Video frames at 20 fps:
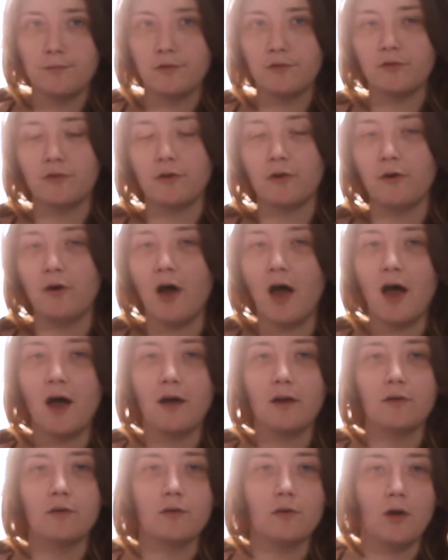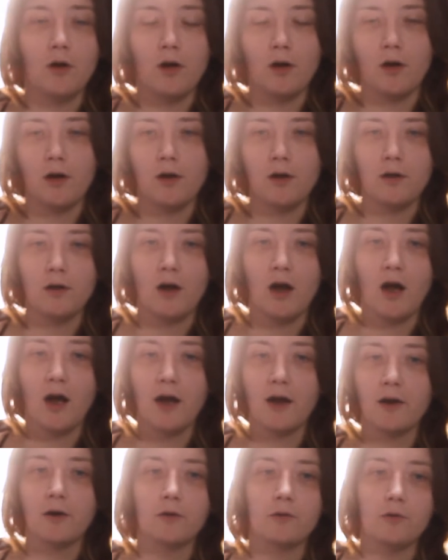So you had
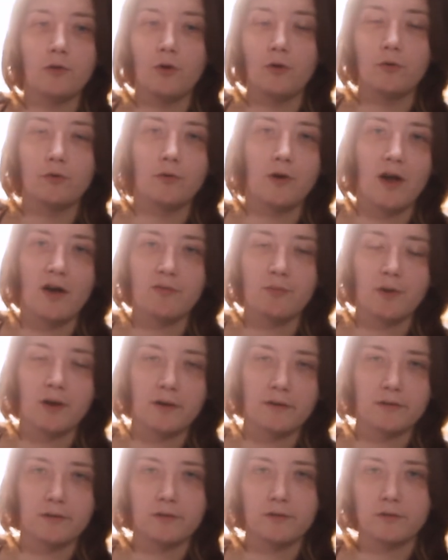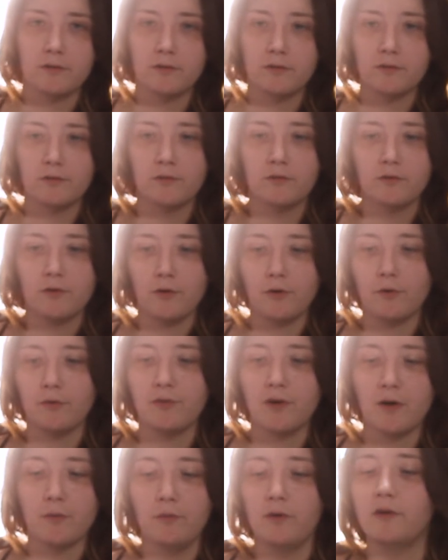higher low FPSs. So
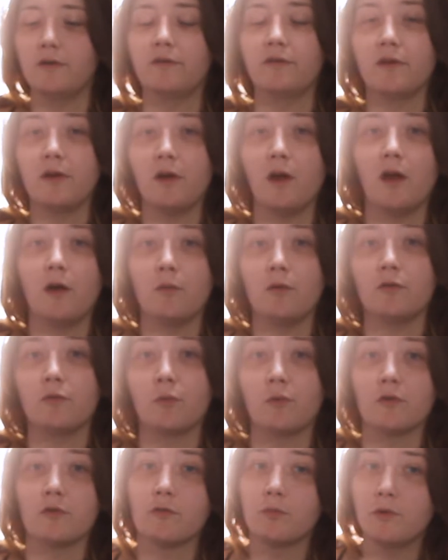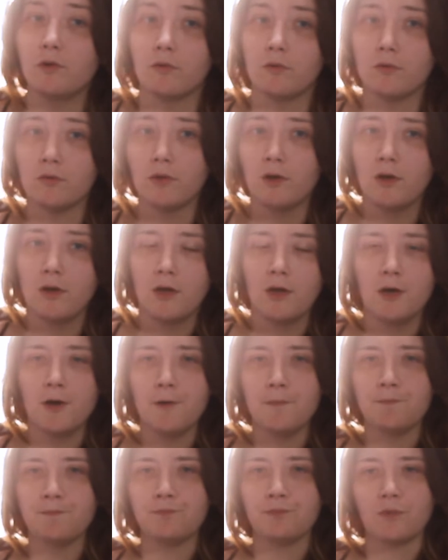that means the game is more smooth
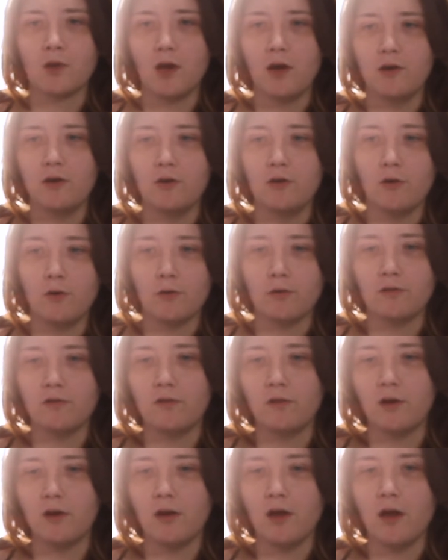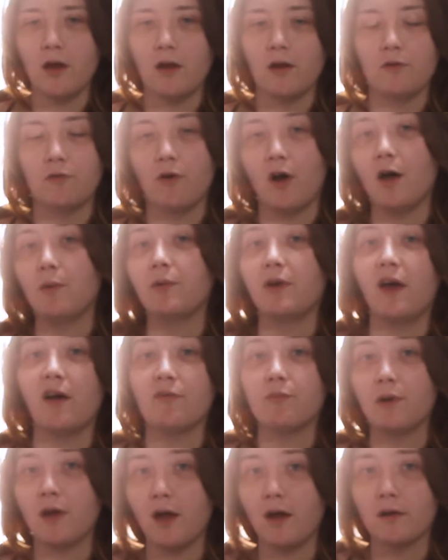and you don't see a drop in
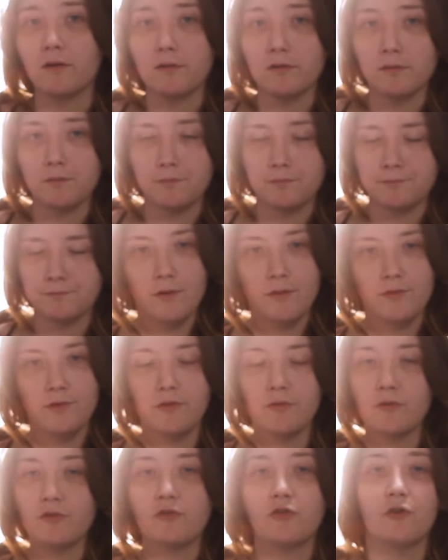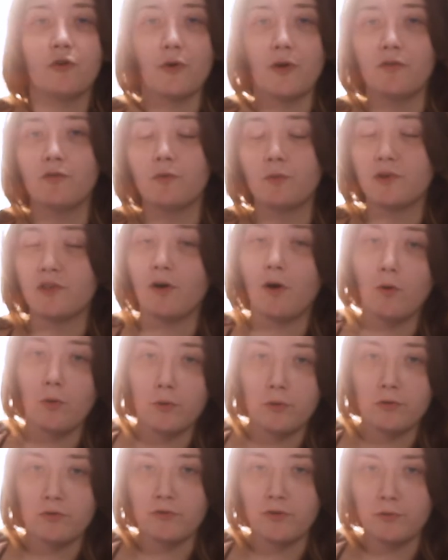FPS. This was true even with the
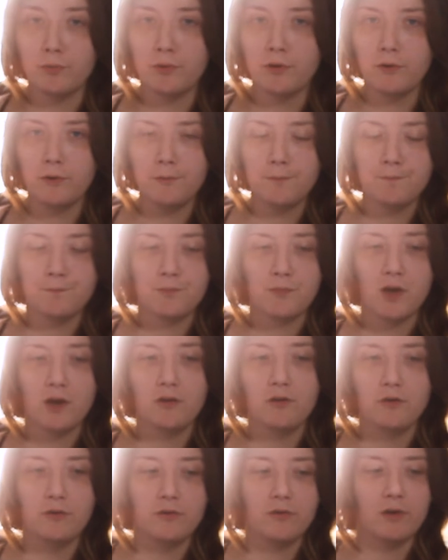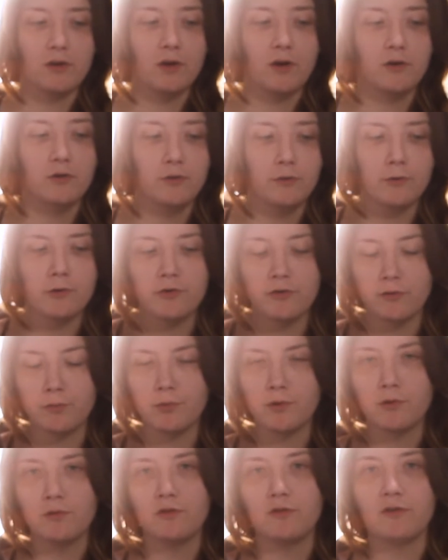older GPU, and using a newer
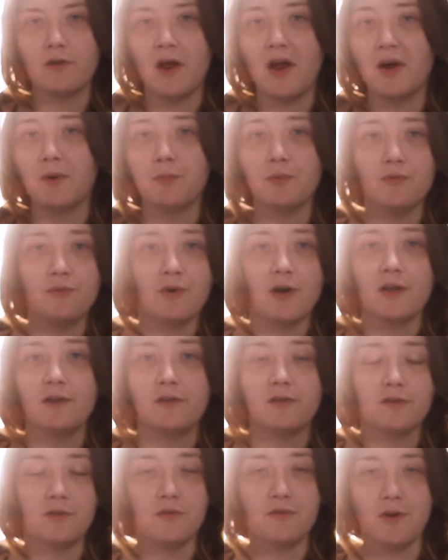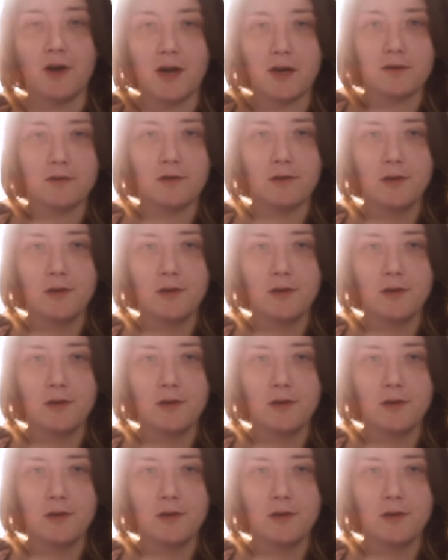GPU just amplified this effect.